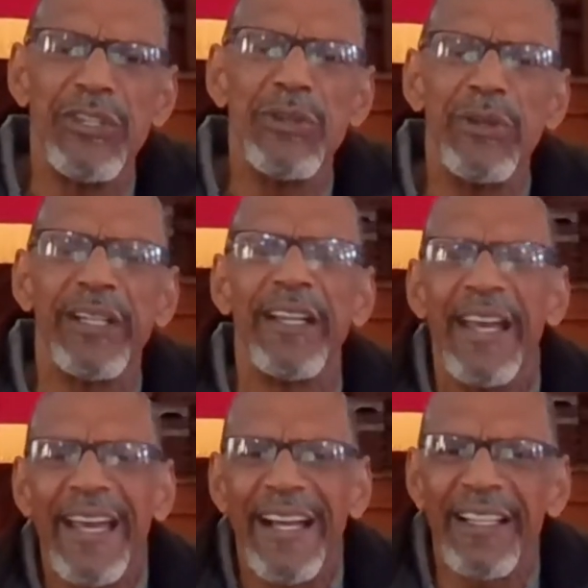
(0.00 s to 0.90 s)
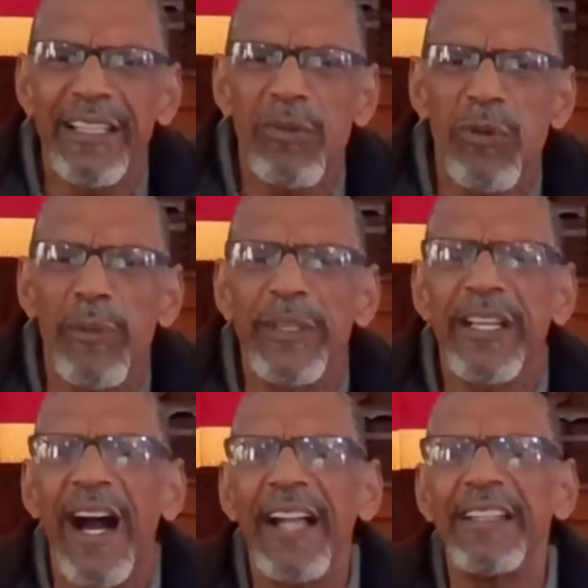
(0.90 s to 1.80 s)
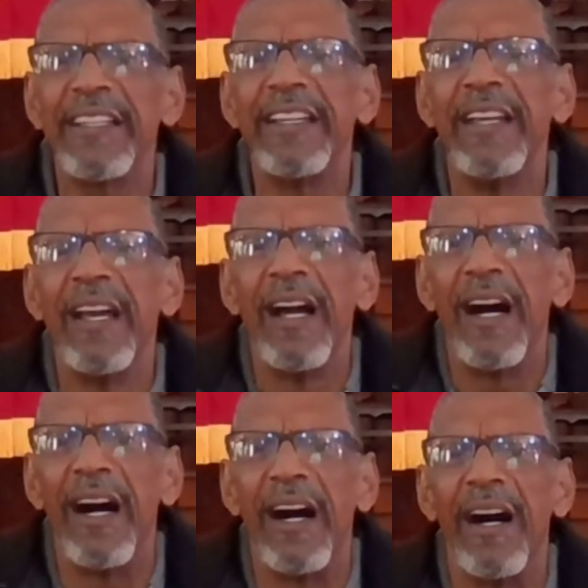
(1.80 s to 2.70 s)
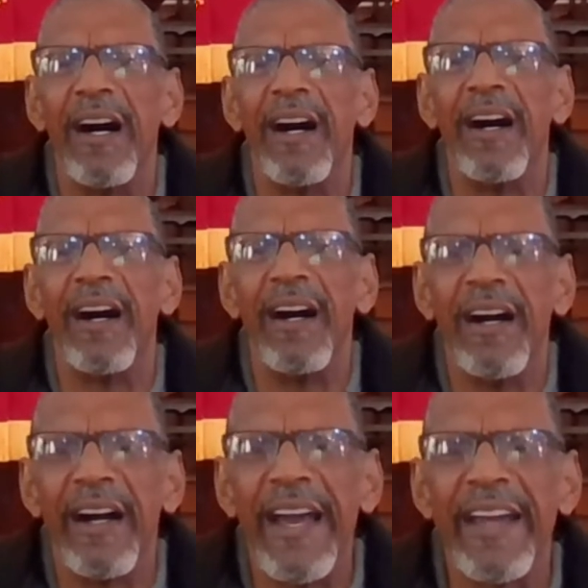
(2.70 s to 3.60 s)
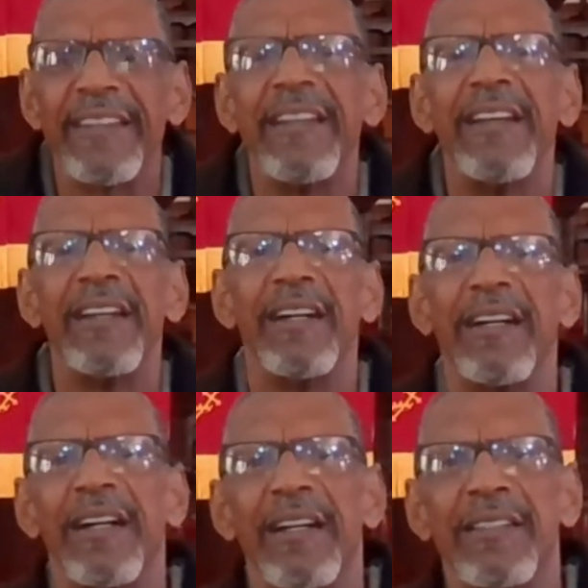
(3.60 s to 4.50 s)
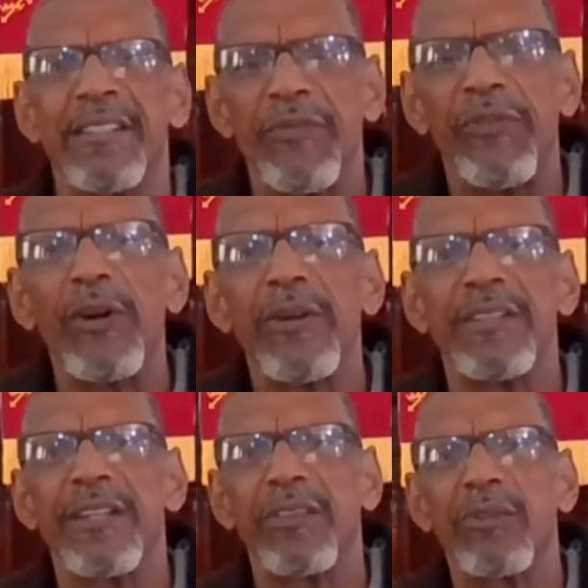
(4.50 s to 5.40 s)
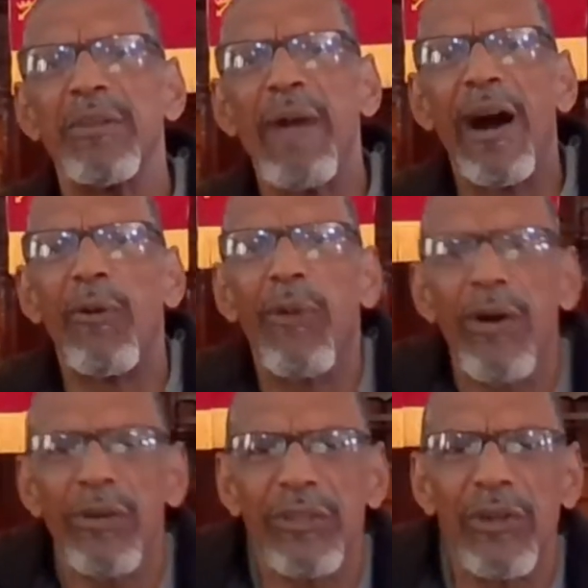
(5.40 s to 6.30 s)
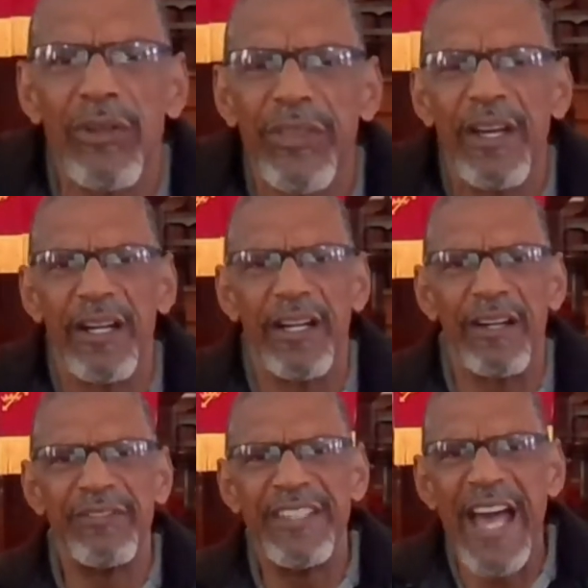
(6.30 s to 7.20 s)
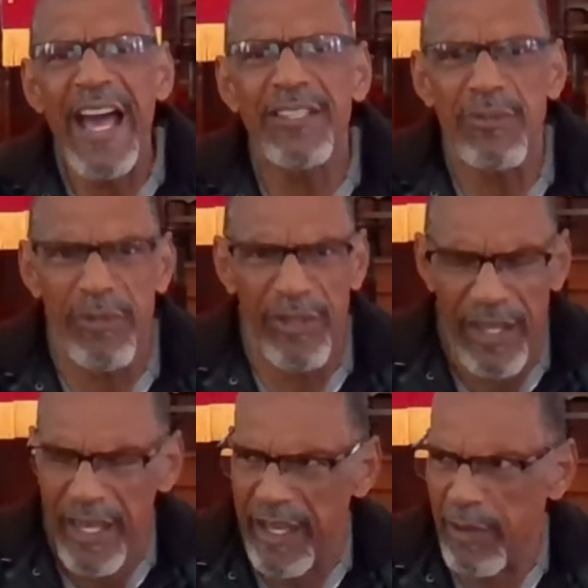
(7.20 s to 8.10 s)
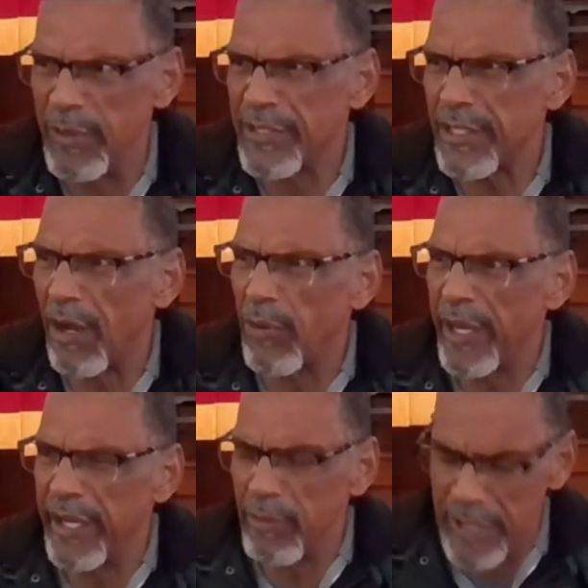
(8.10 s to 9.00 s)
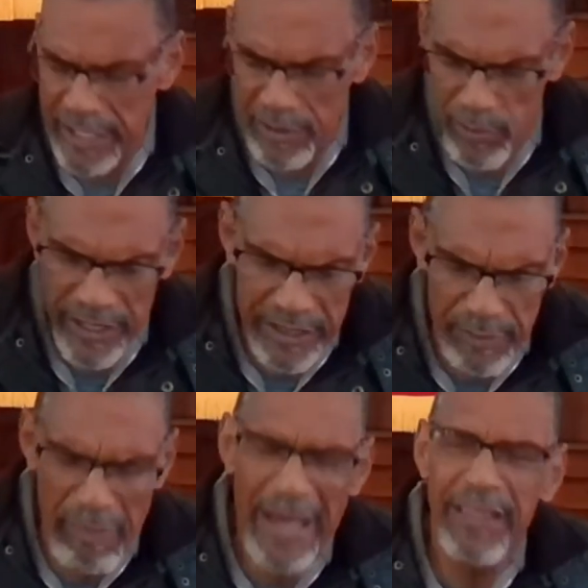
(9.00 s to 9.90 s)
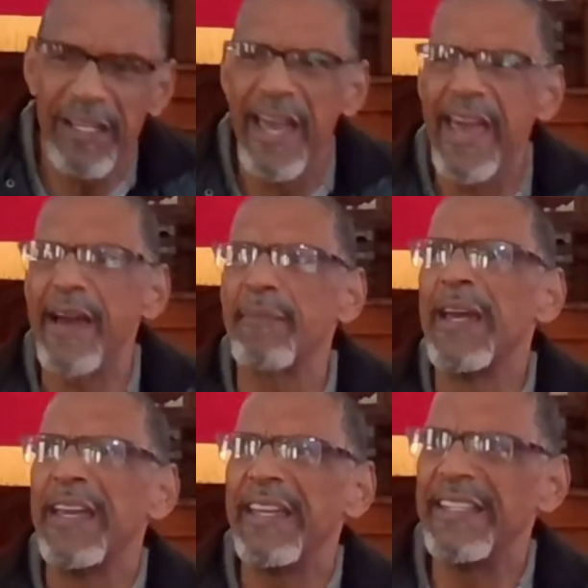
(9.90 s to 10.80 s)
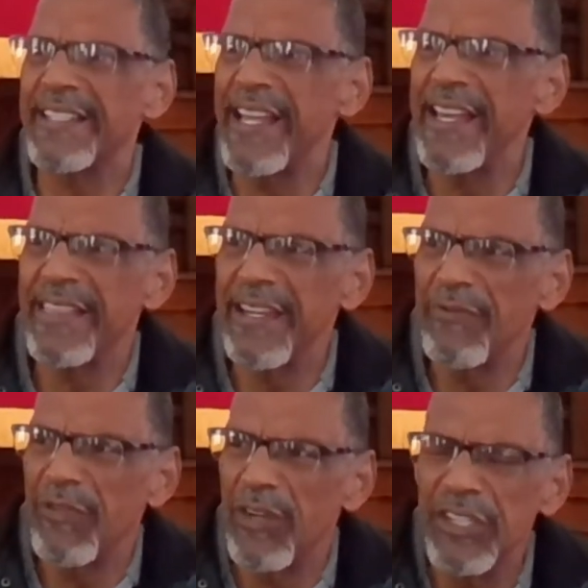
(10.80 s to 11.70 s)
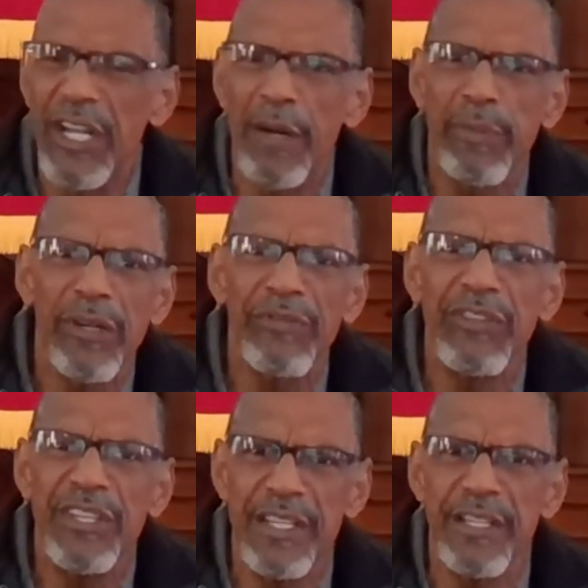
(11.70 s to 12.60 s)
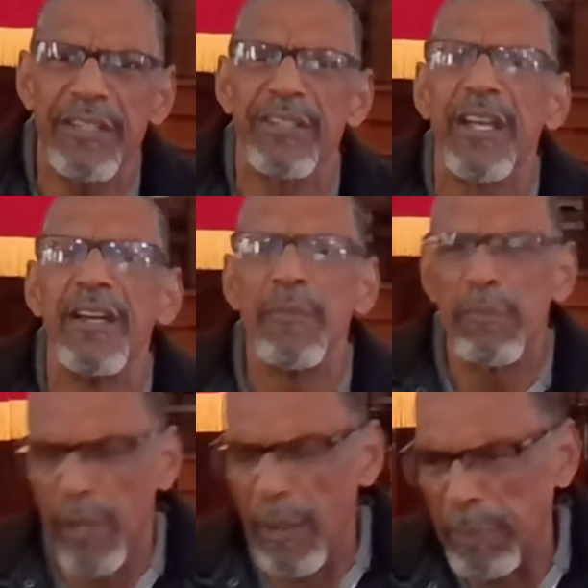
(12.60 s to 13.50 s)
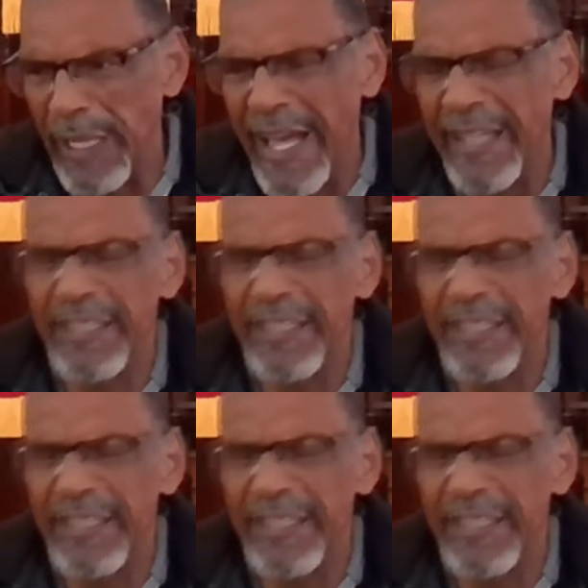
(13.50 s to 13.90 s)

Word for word: and elegant Roman colony uh, uh, uh, uh at uh, Sepphoris, a three-mile walk north of Nazareth. And we saw where, when he went into Bethlehem, he stayed there for a number of years applying his